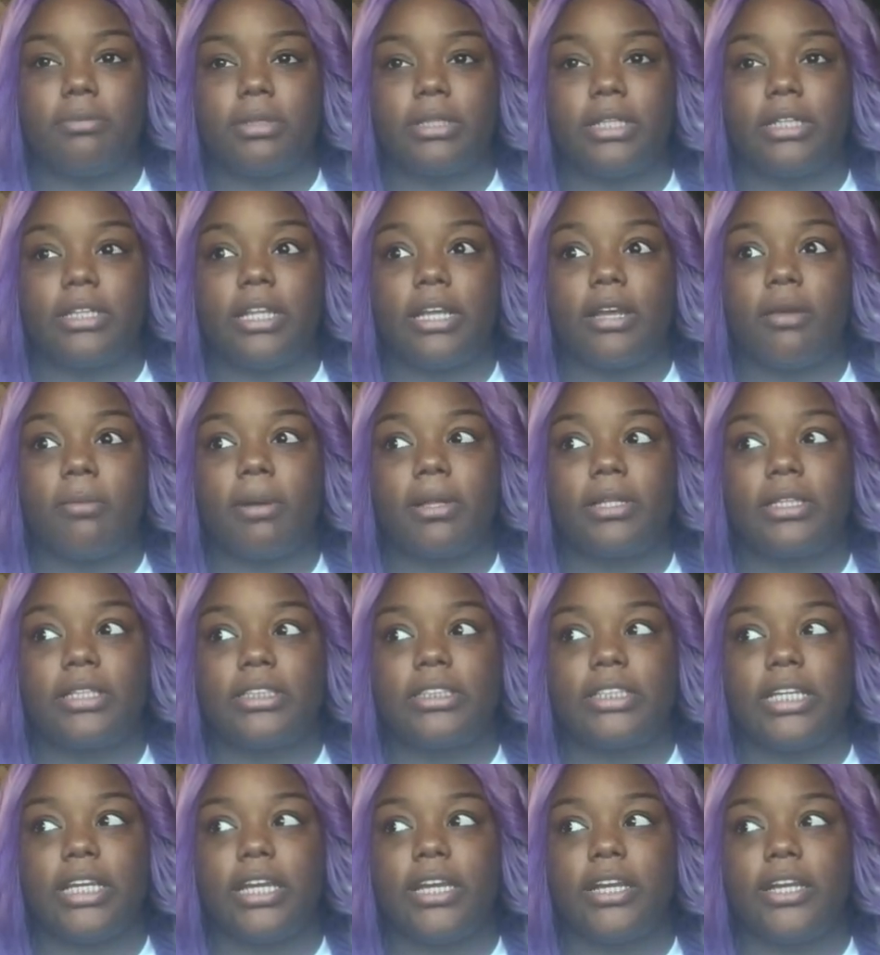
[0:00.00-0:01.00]
but the thing about
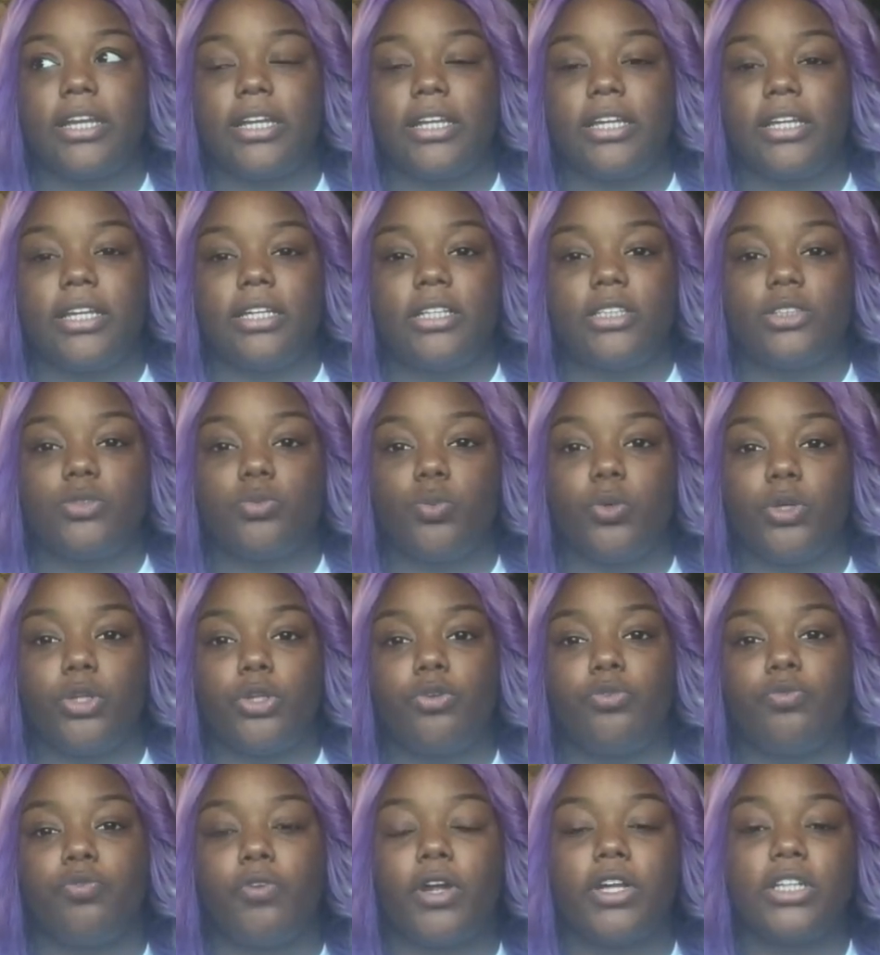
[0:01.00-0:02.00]
this hair is when
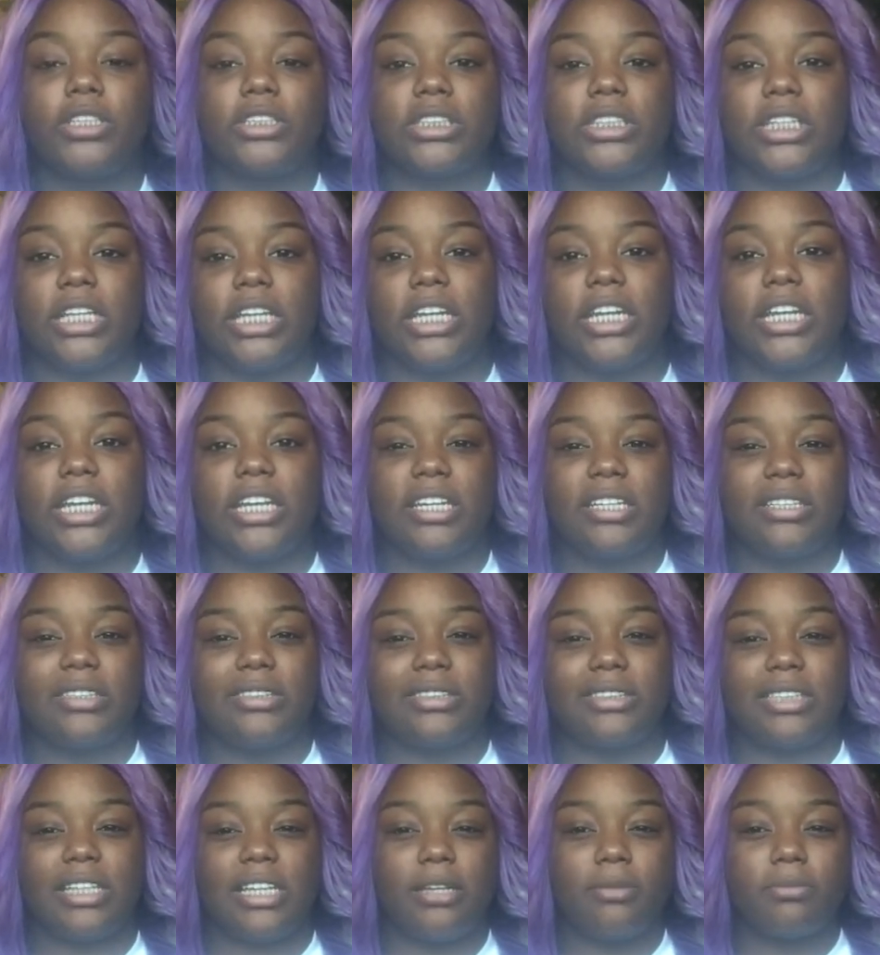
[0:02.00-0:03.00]
you first get it, it
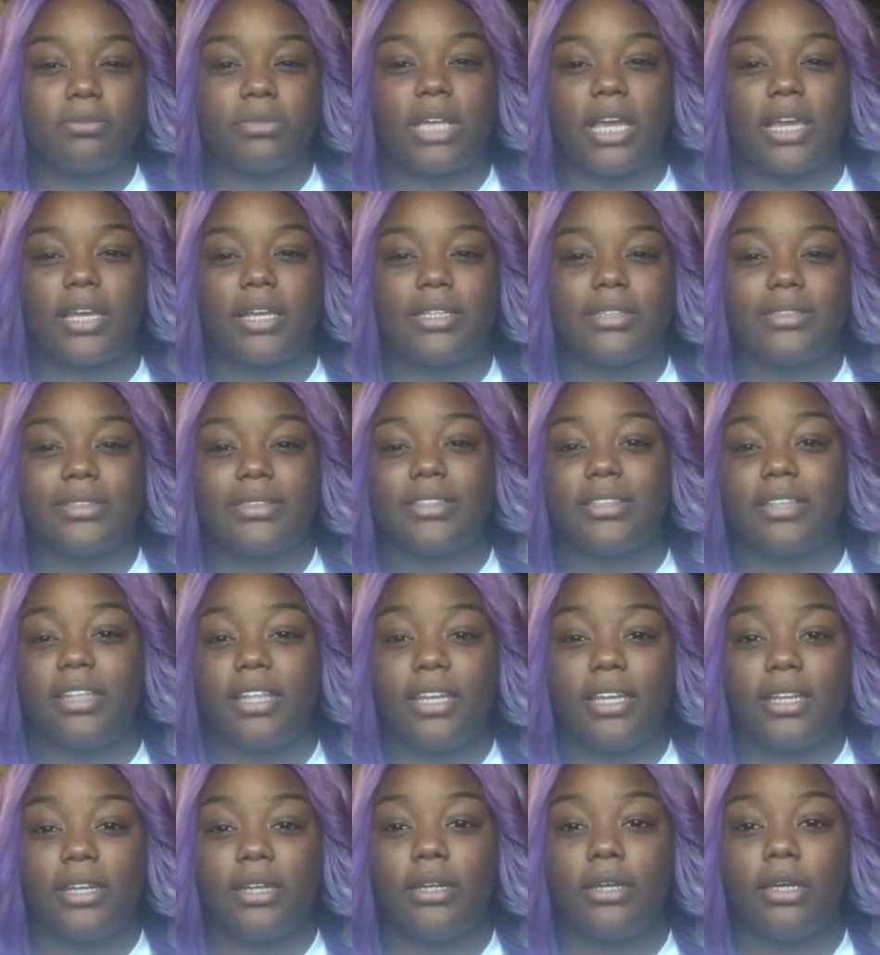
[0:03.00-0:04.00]
seems like it's
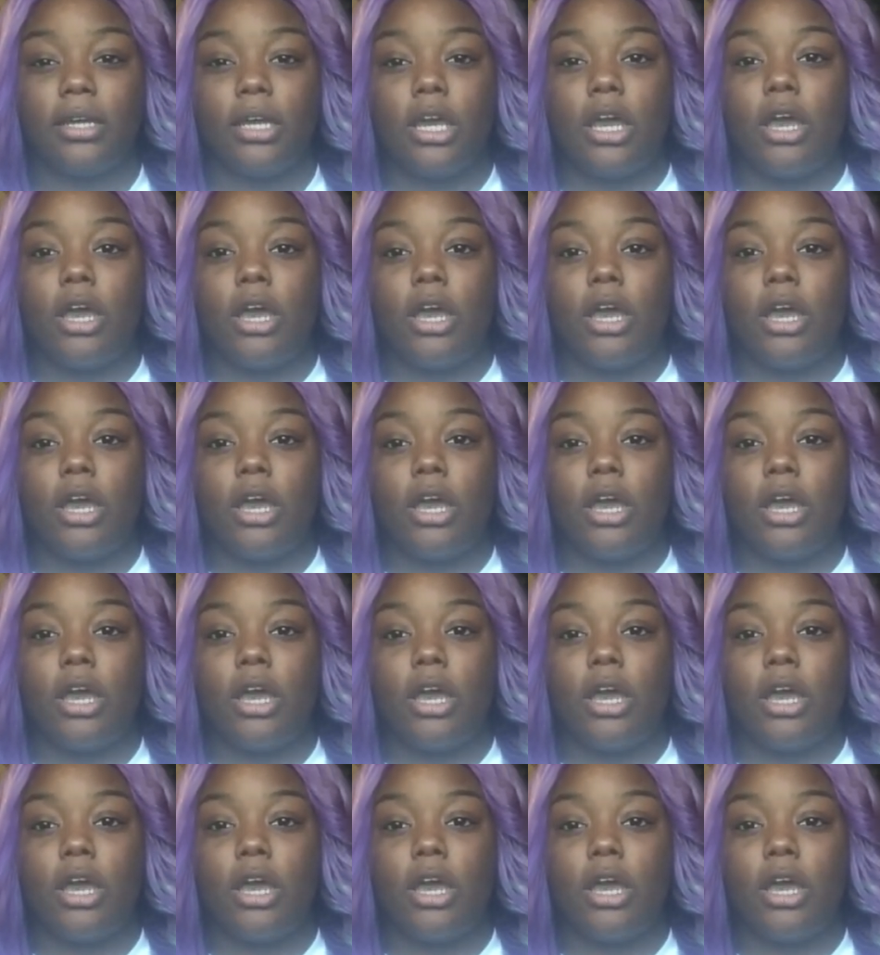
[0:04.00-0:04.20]
thin,